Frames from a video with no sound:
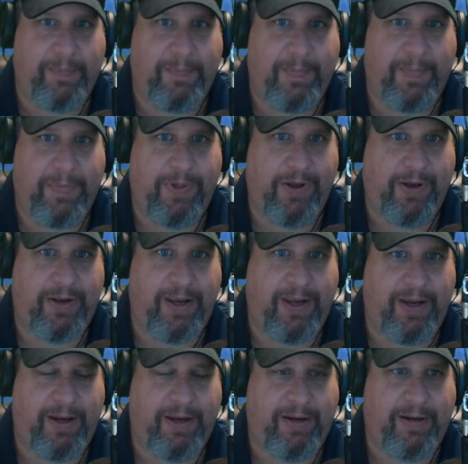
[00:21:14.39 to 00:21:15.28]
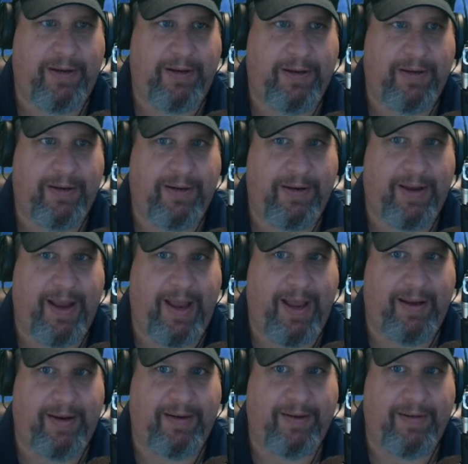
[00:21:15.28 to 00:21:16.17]
looking
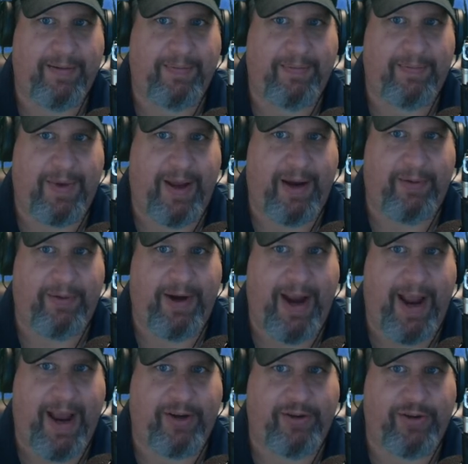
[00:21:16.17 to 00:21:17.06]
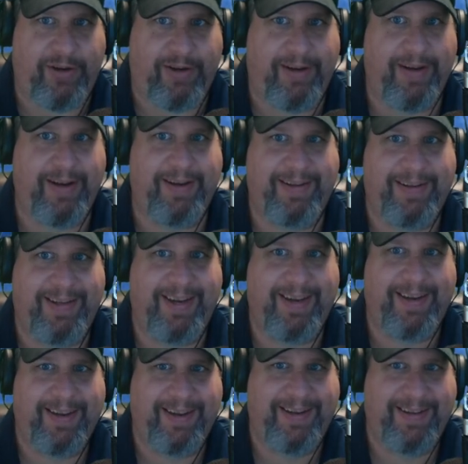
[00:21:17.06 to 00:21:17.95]
at my reactions
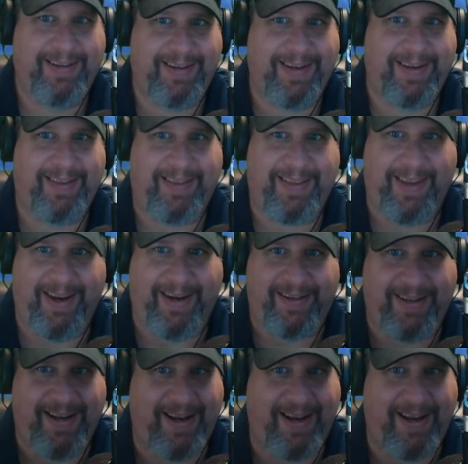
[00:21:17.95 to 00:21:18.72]
to things.